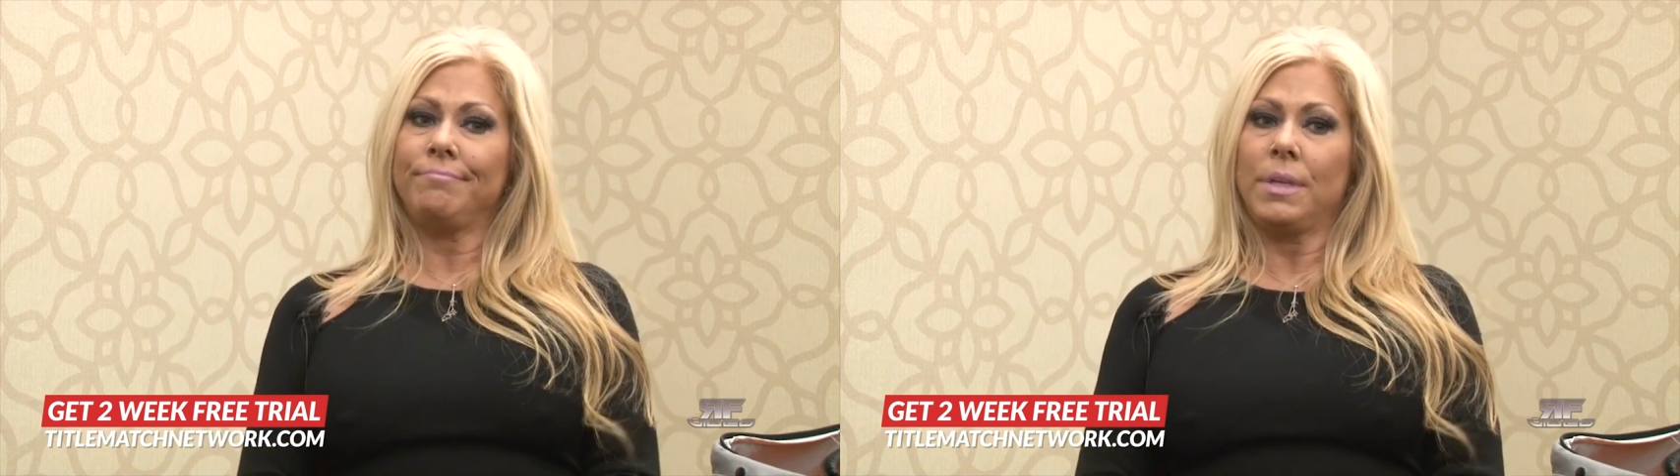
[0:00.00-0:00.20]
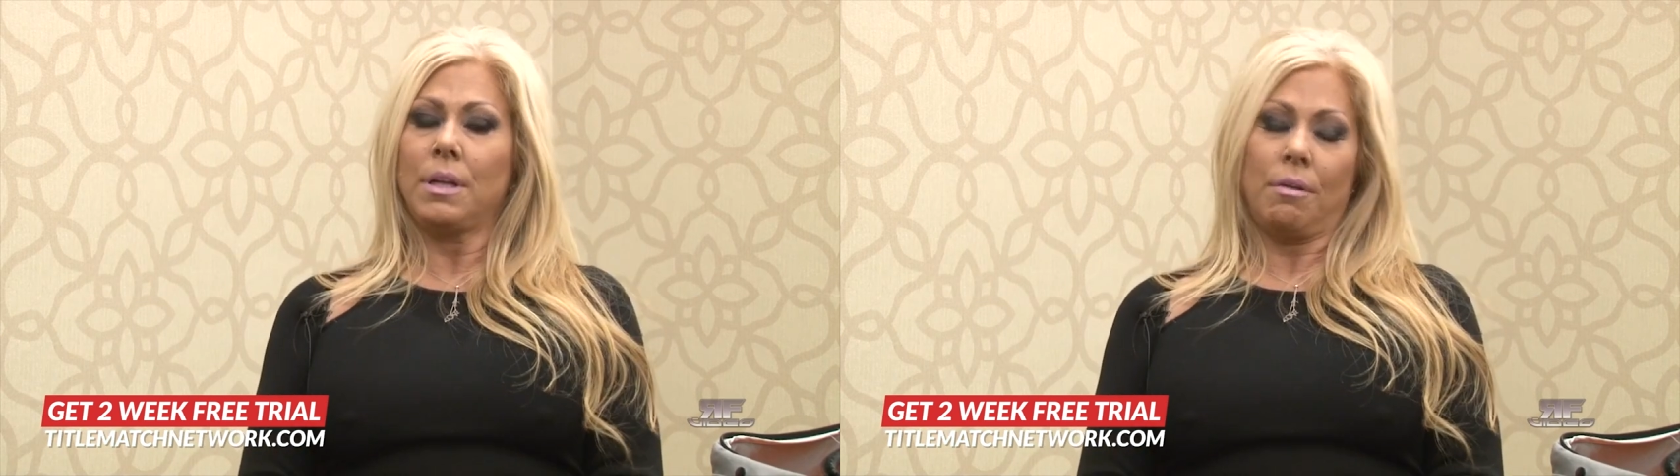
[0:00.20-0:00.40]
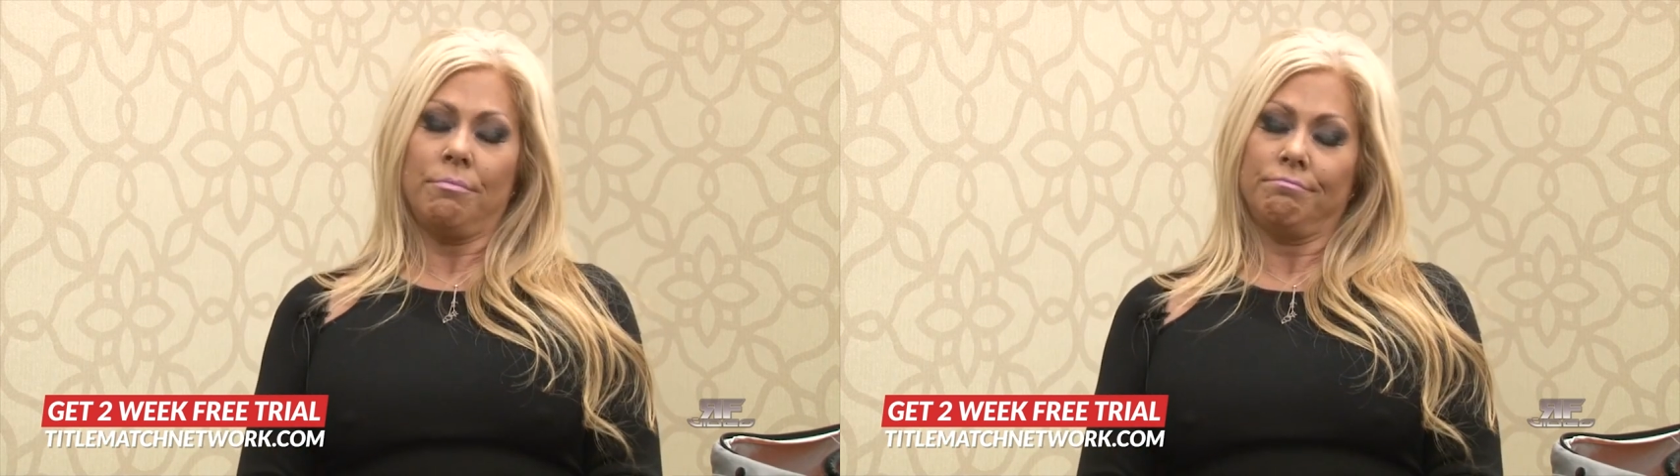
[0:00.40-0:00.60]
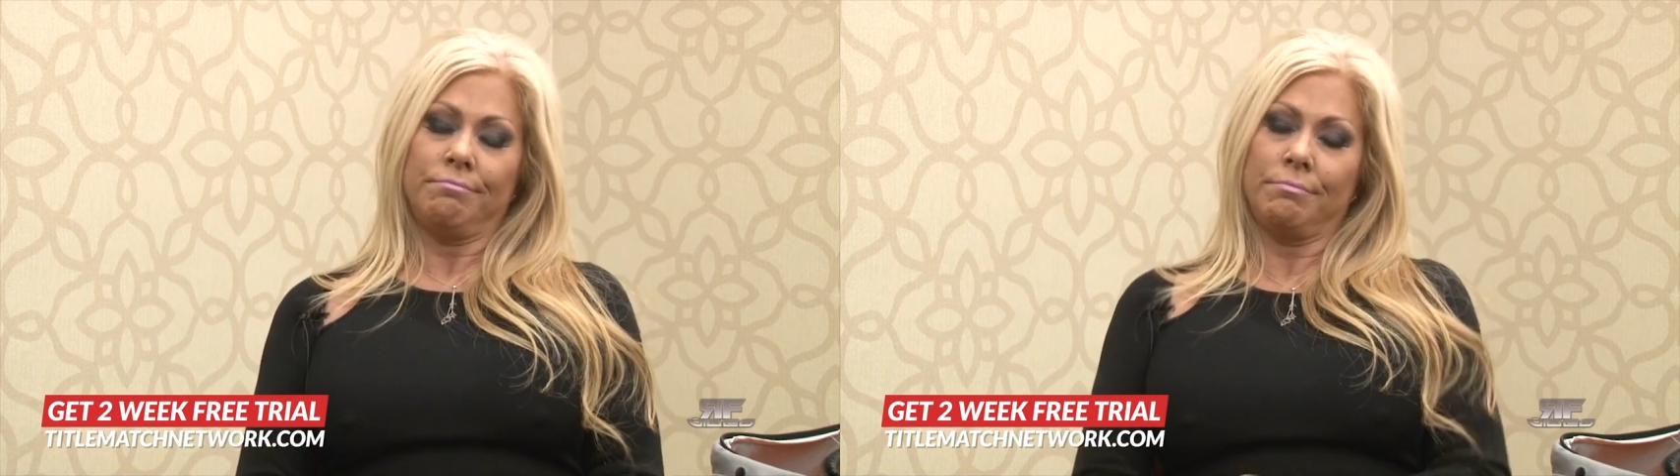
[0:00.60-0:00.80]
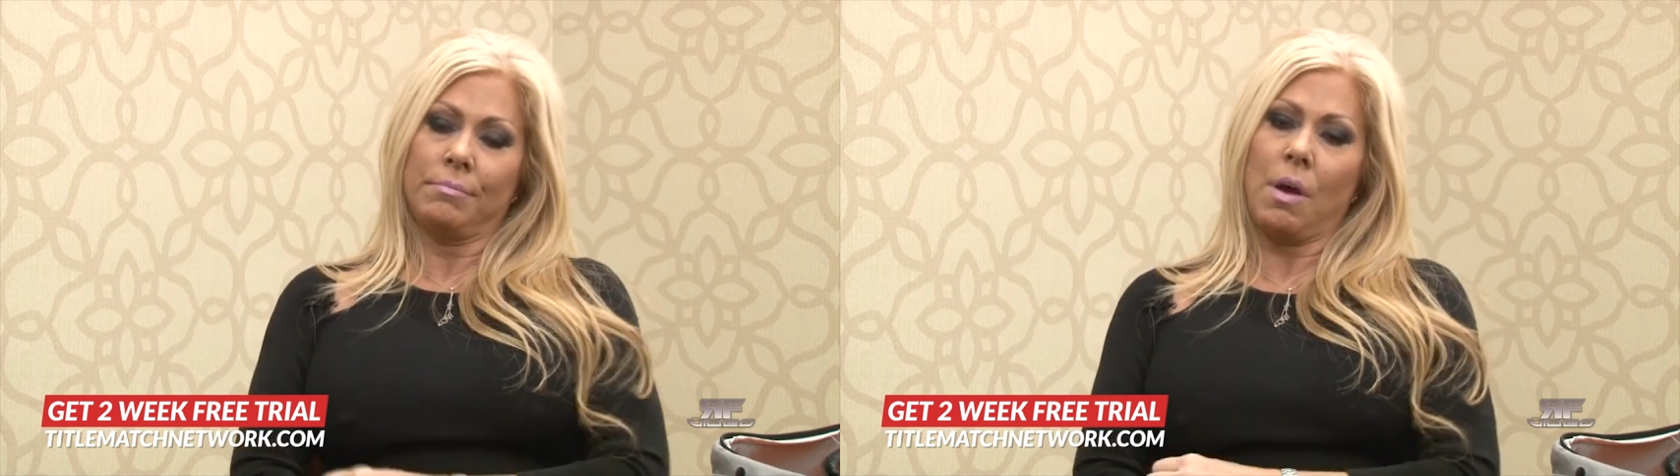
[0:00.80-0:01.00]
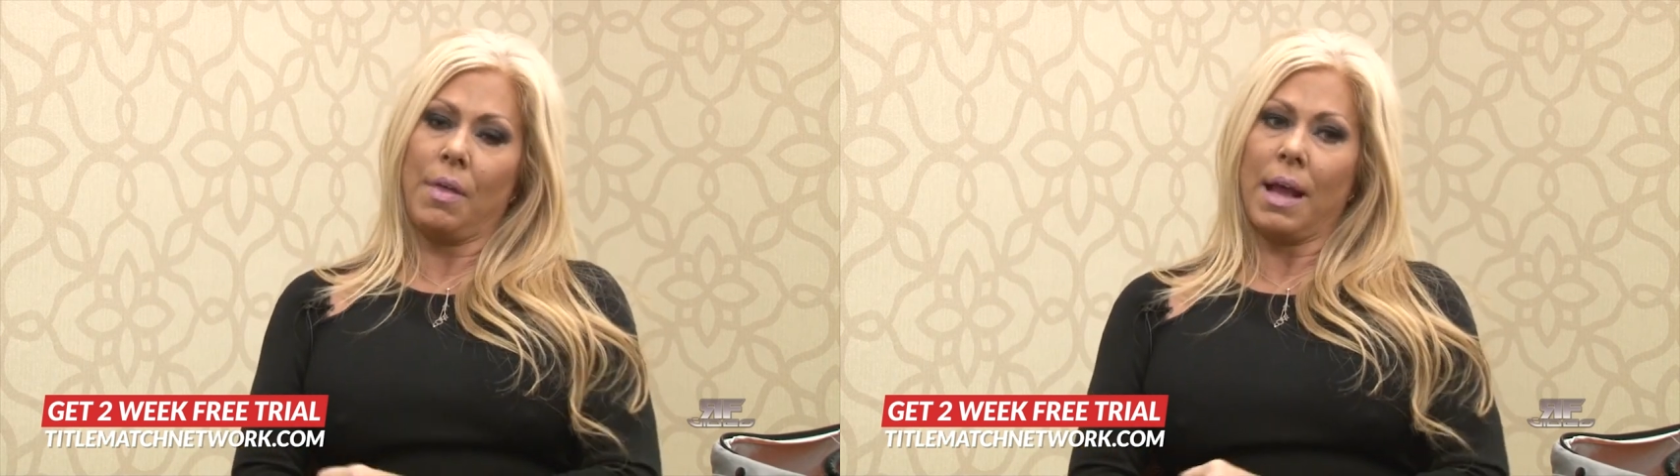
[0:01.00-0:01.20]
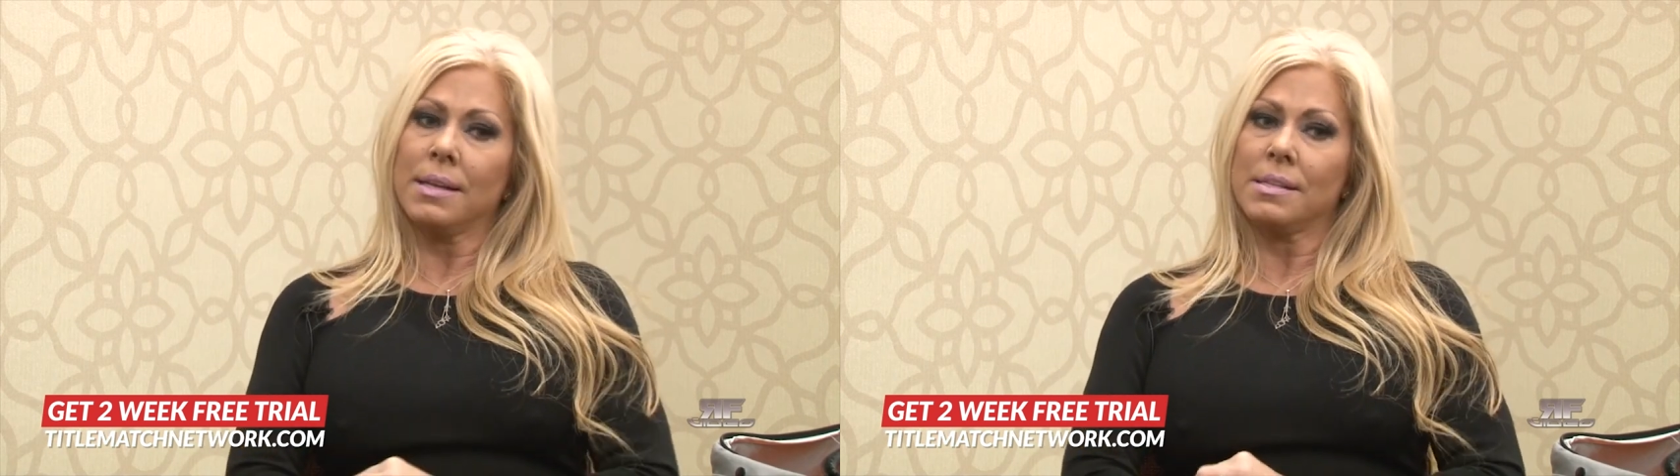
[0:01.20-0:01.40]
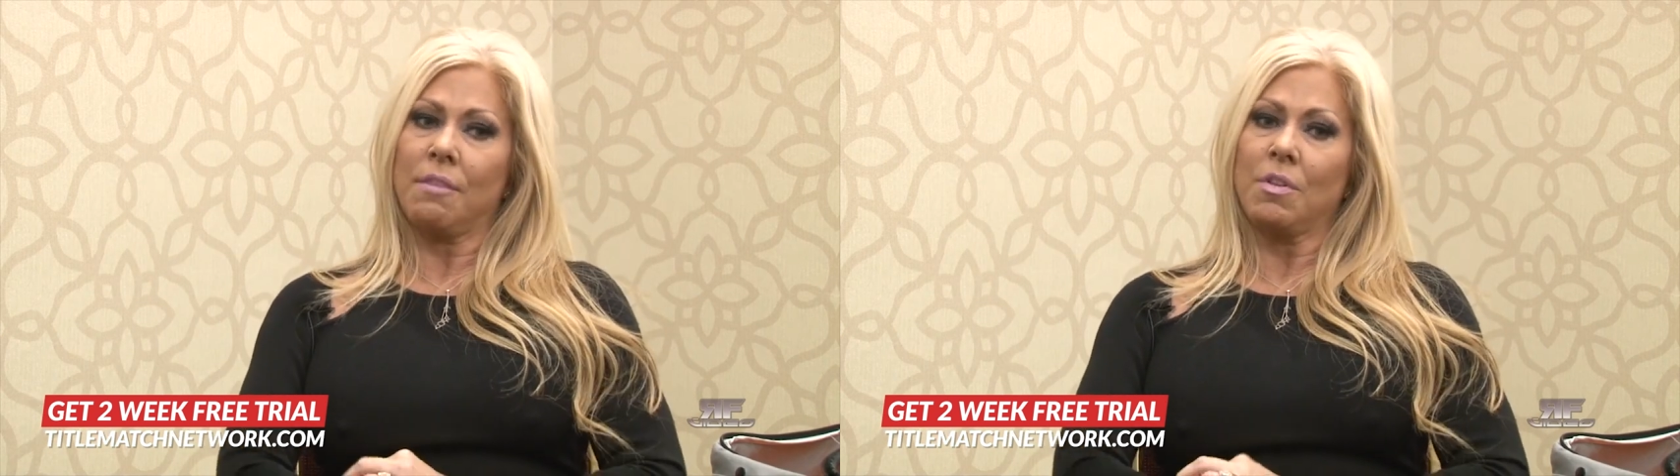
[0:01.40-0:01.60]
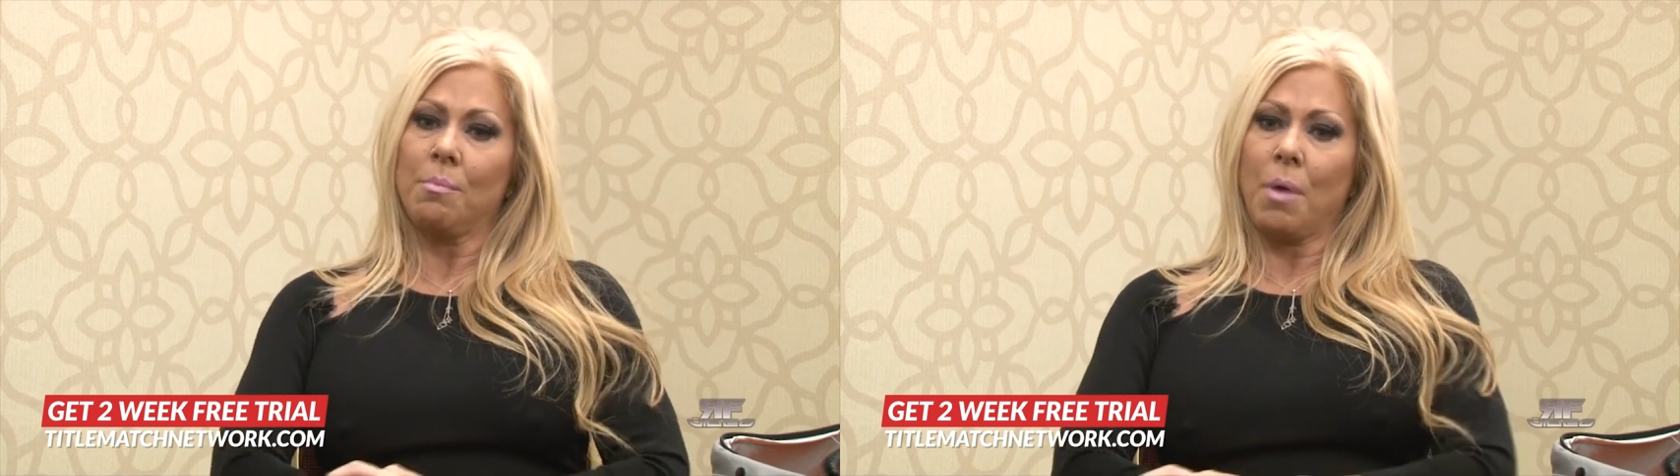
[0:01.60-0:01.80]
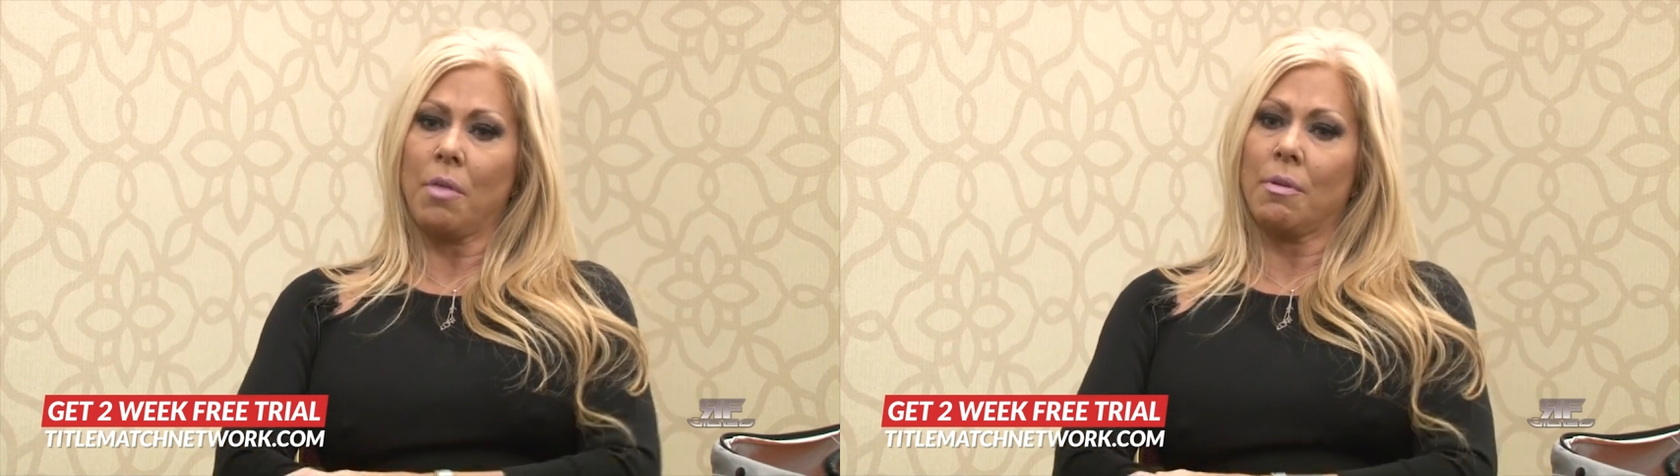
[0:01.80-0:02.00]
you know, all that kind of stuff
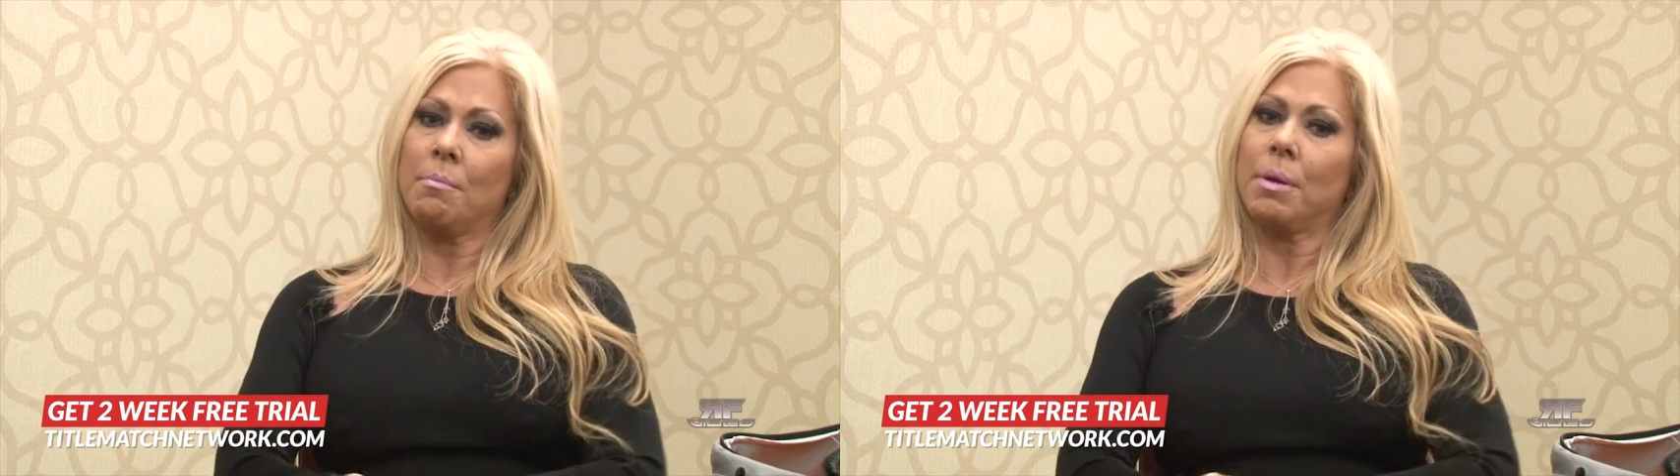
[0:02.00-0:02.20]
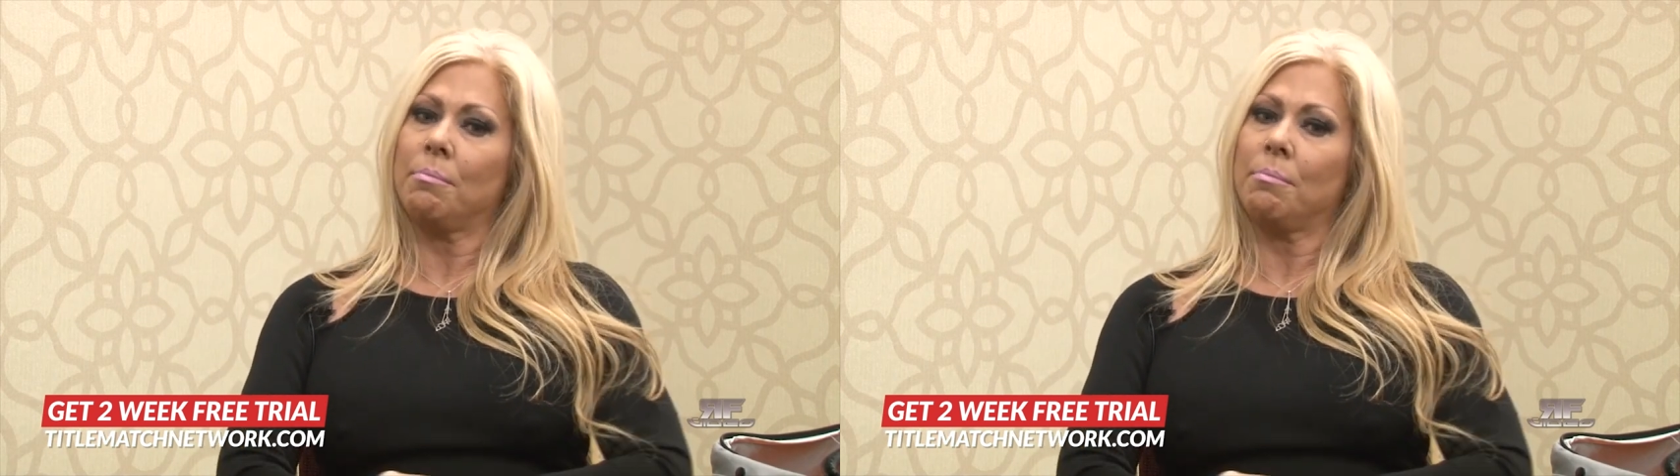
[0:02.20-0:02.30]
doesn't bother him.